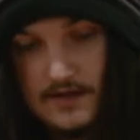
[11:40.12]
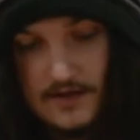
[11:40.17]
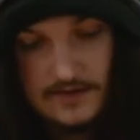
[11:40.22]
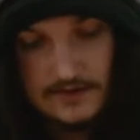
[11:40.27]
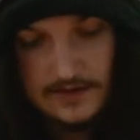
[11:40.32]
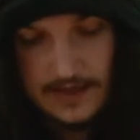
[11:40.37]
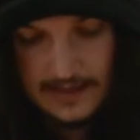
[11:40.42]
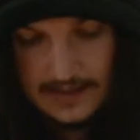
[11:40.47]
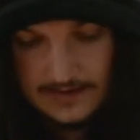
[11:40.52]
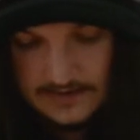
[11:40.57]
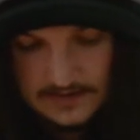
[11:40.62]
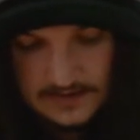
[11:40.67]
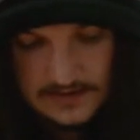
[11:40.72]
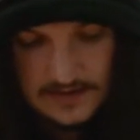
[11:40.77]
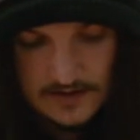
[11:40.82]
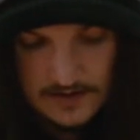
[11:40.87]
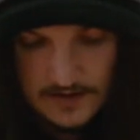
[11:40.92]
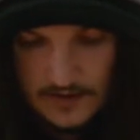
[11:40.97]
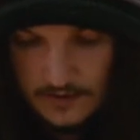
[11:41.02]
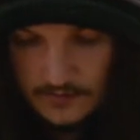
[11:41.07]
Like, and then you
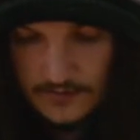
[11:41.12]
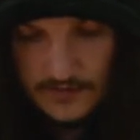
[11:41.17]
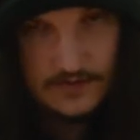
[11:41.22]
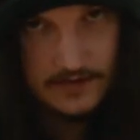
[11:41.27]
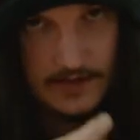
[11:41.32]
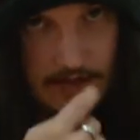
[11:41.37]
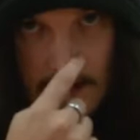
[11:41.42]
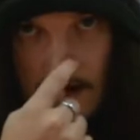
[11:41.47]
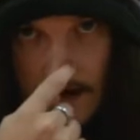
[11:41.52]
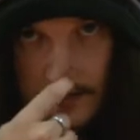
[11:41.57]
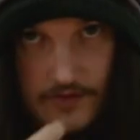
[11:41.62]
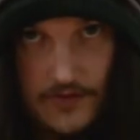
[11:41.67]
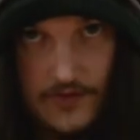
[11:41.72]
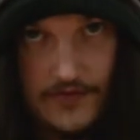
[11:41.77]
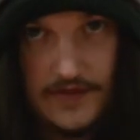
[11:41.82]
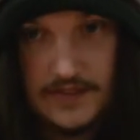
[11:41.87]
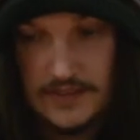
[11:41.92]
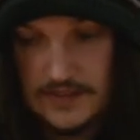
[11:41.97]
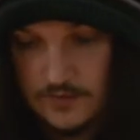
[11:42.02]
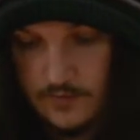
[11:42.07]
can go with like other
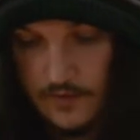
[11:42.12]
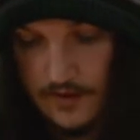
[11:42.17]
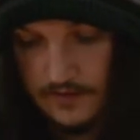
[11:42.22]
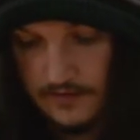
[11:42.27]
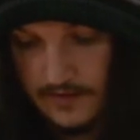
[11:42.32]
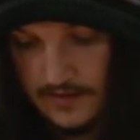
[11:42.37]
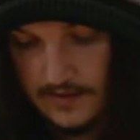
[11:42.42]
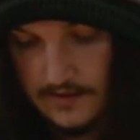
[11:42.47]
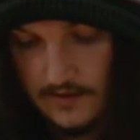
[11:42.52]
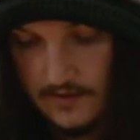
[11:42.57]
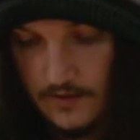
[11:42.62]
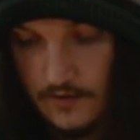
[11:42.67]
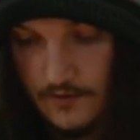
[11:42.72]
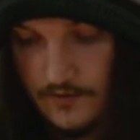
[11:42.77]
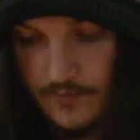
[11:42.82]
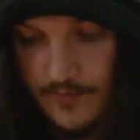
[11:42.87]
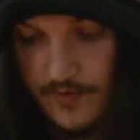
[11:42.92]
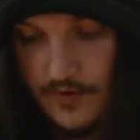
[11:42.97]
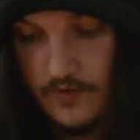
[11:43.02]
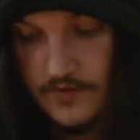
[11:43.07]
things as well. Like you can go
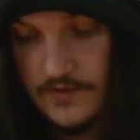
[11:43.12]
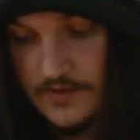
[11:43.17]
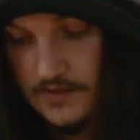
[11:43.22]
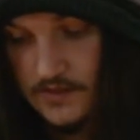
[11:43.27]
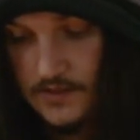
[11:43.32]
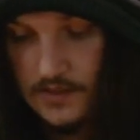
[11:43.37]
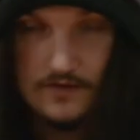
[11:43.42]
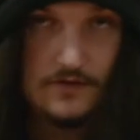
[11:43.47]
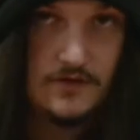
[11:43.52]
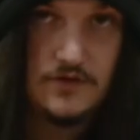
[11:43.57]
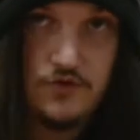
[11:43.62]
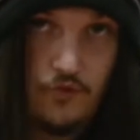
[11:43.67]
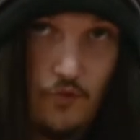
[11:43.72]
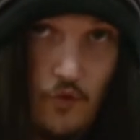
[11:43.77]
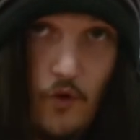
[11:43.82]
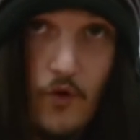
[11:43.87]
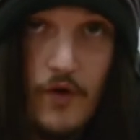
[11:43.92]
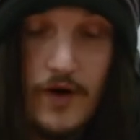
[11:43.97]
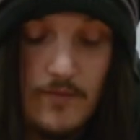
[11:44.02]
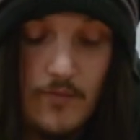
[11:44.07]
with Beerus and
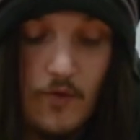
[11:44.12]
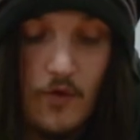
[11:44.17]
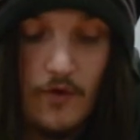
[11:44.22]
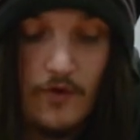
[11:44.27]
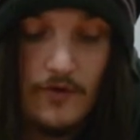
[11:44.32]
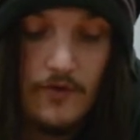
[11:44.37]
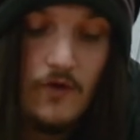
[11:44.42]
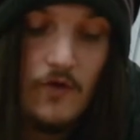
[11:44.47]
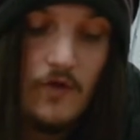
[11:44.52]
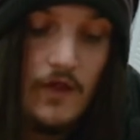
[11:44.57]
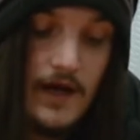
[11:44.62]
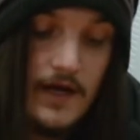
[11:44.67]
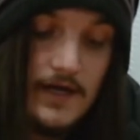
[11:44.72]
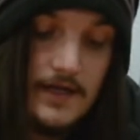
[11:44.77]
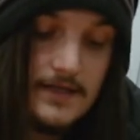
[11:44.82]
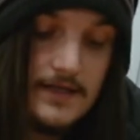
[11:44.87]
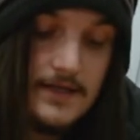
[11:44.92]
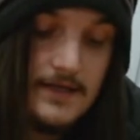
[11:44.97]
drawing more and all that.